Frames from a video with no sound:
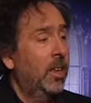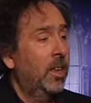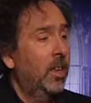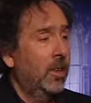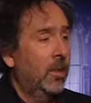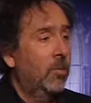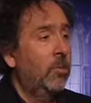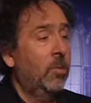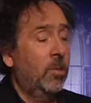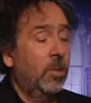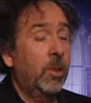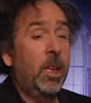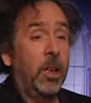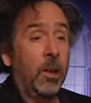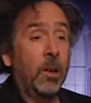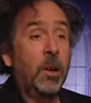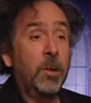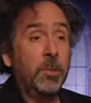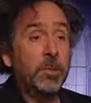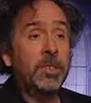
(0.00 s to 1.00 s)
as a youngster. In yeah,
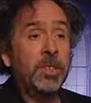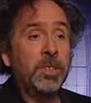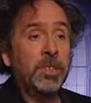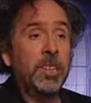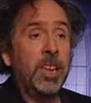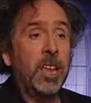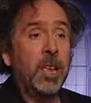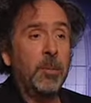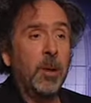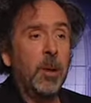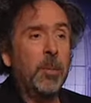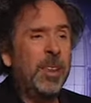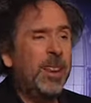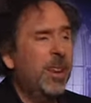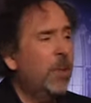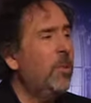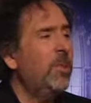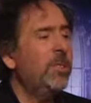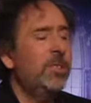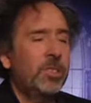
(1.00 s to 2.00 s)
Burbank. I was the same. I mean,
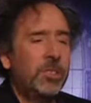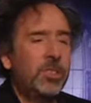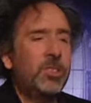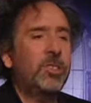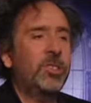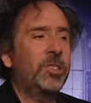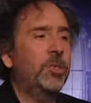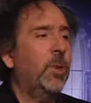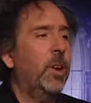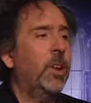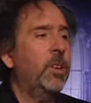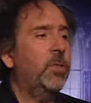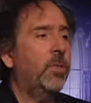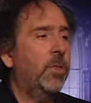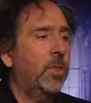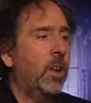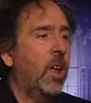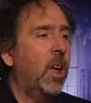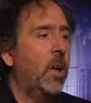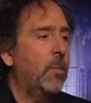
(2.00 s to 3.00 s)
it was a strange
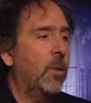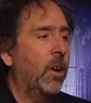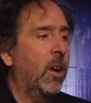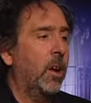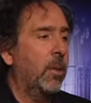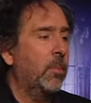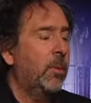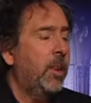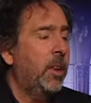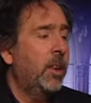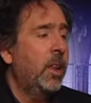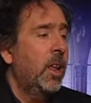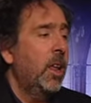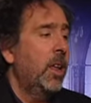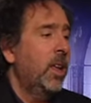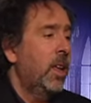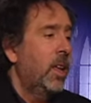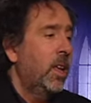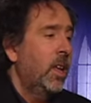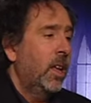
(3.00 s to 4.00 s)
phenomenon. I mean,
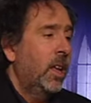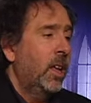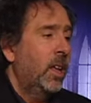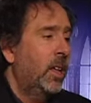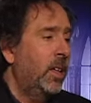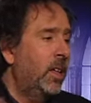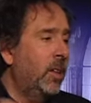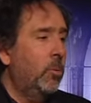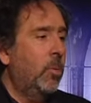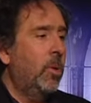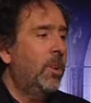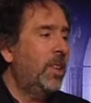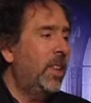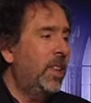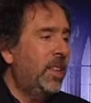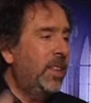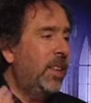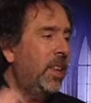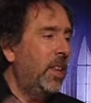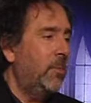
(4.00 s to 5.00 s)
it what
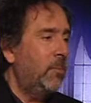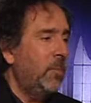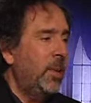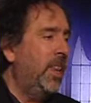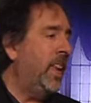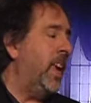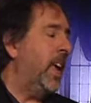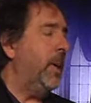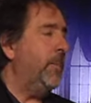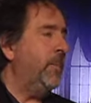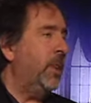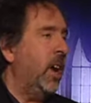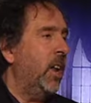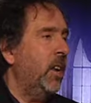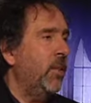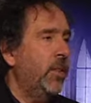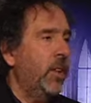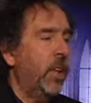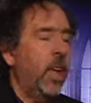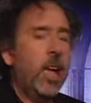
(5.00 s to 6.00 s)
it, it became
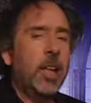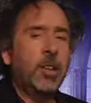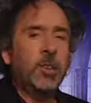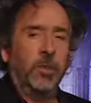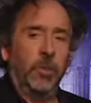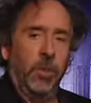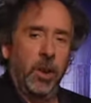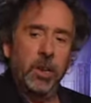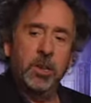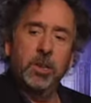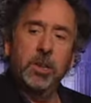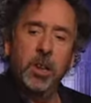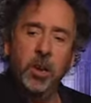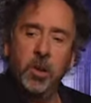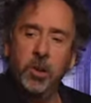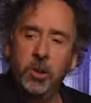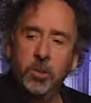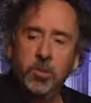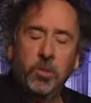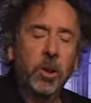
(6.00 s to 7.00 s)
kind of a catchphrase. You know,
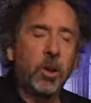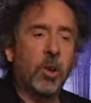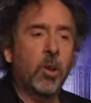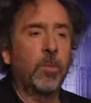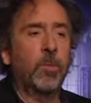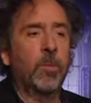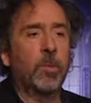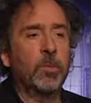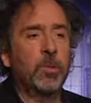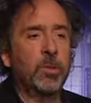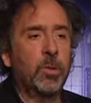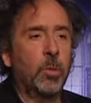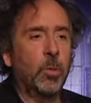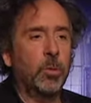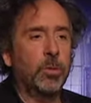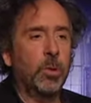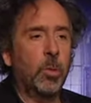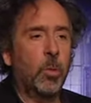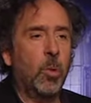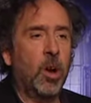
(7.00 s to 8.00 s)
you'd run home from
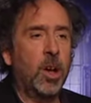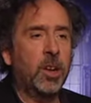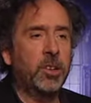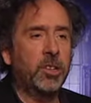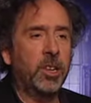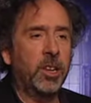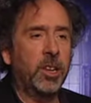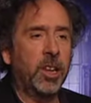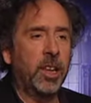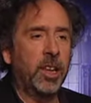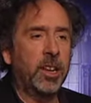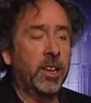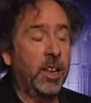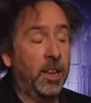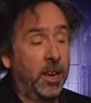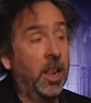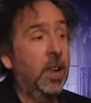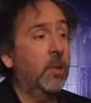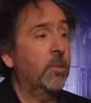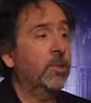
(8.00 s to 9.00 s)
school to watch it, and
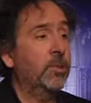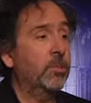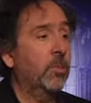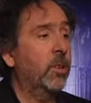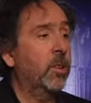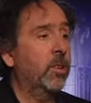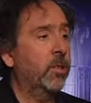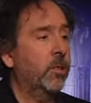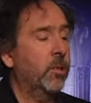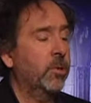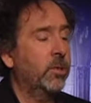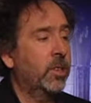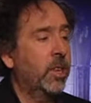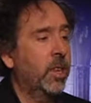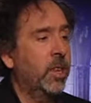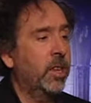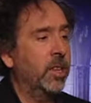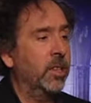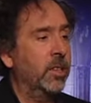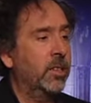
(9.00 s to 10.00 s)
and I was one of those
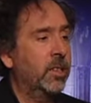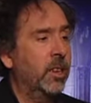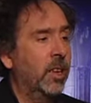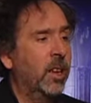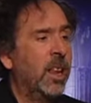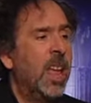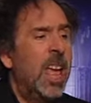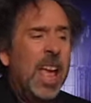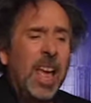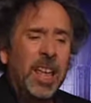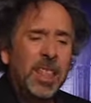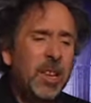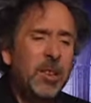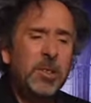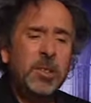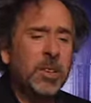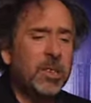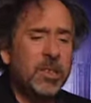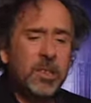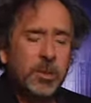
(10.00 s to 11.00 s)
kids. And I think
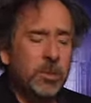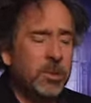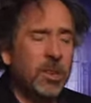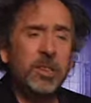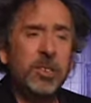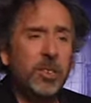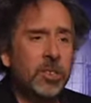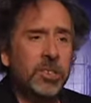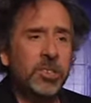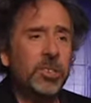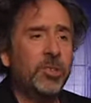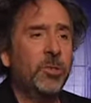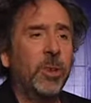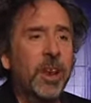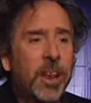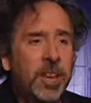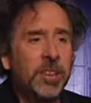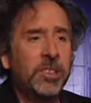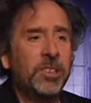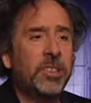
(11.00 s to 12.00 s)
it's because it's such a
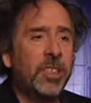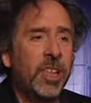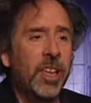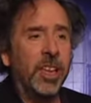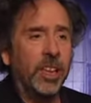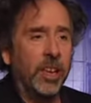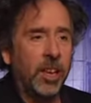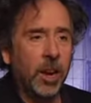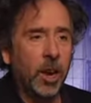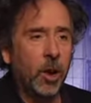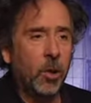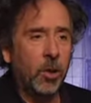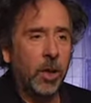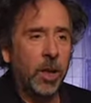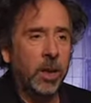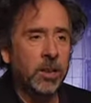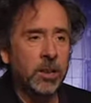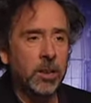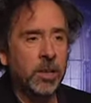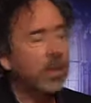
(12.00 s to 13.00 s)
strange thing, you know,
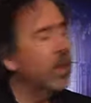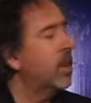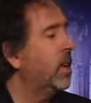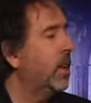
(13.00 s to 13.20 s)
and.